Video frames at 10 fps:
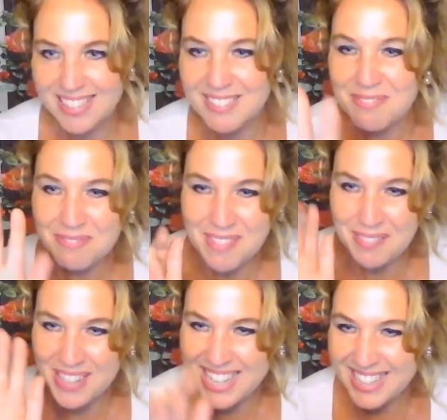
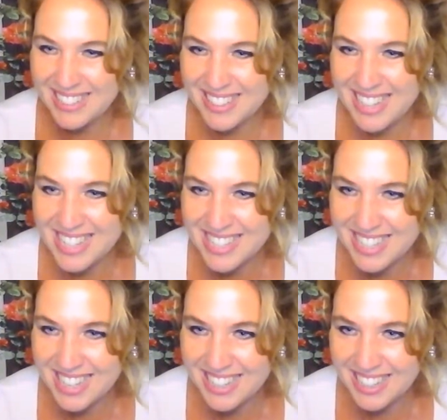Mama Eagle, thanks
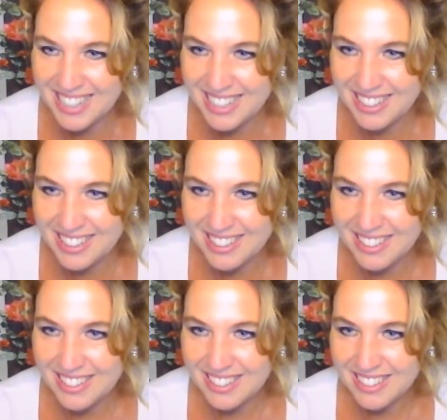again, honey.
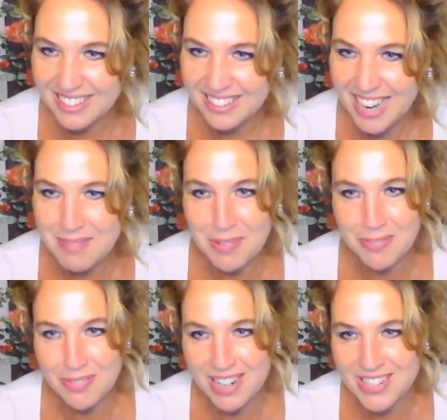April
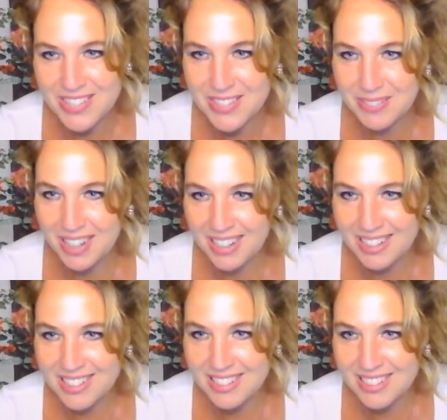Fresh, you're so
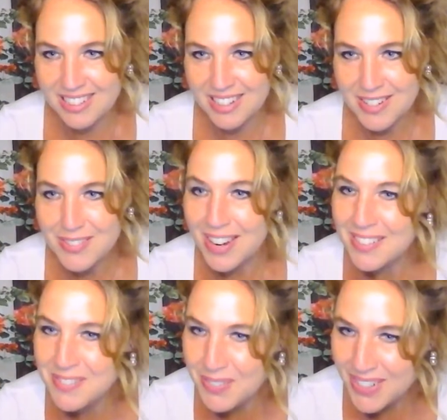kind.
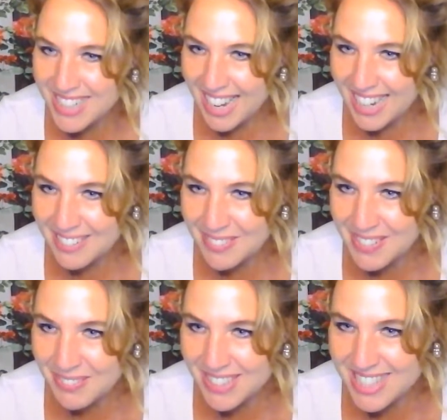Dragon Fortnite,
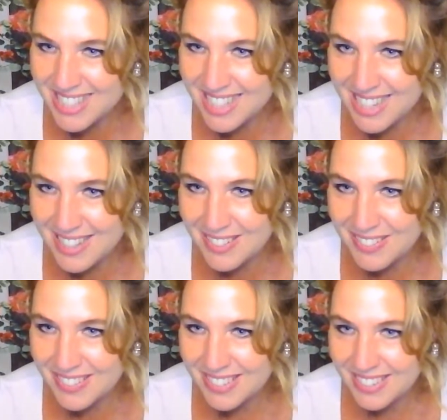wonderful to see
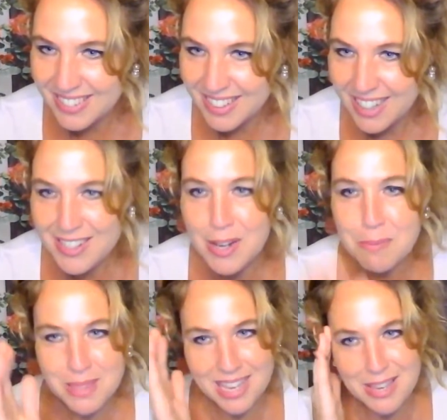you.
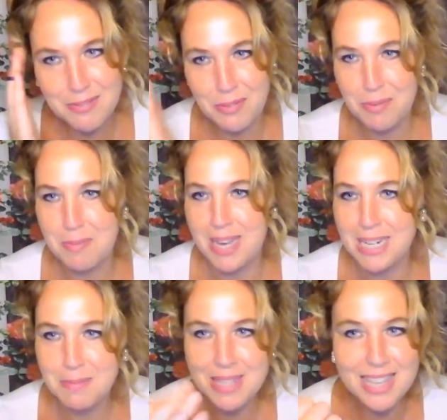Nope, thank you for
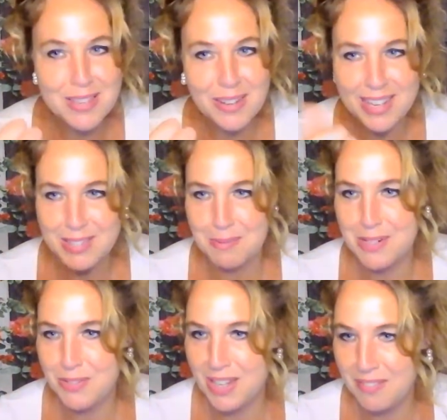reminding me. Thank you guys so
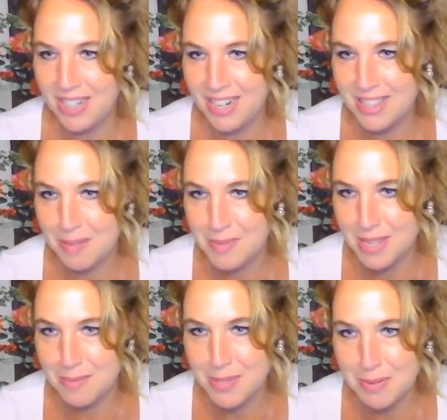much for giving thumbs
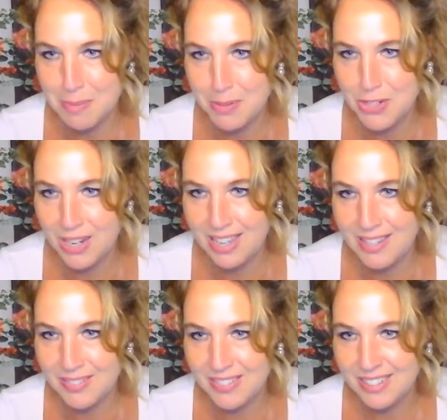up. So appreciate
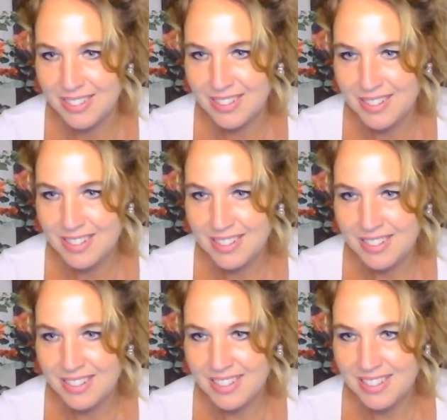you.
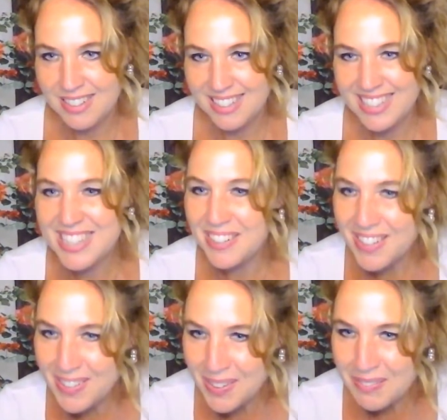Cherry
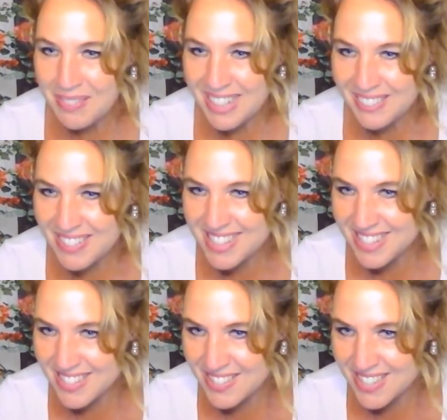Coleman,
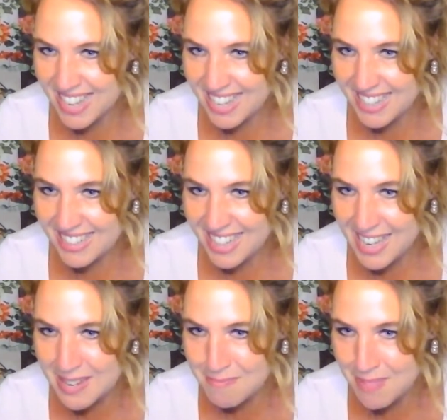Crystal Suzanne,
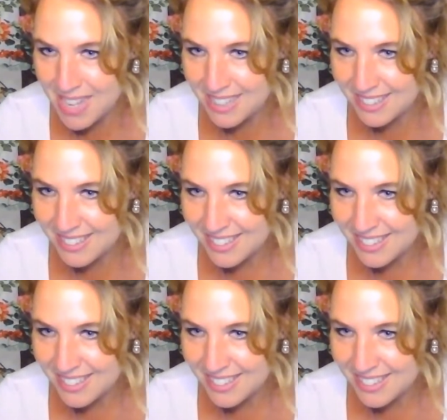EM Bell.